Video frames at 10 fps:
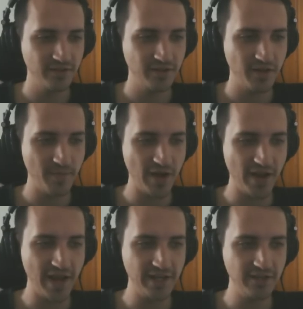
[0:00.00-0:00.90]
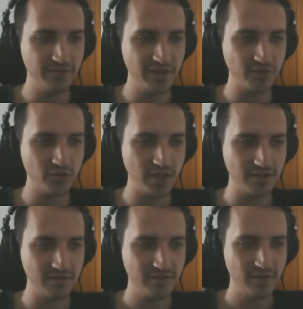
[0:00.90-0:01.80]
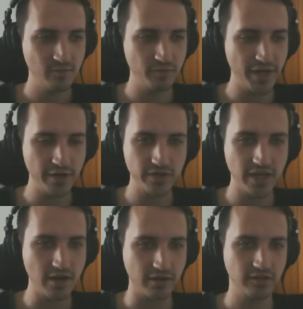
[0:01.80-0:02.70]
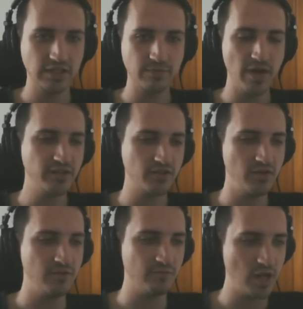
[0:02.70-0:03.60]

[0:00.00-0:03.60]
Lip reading: about any of this shit, but I don't care because it's my stream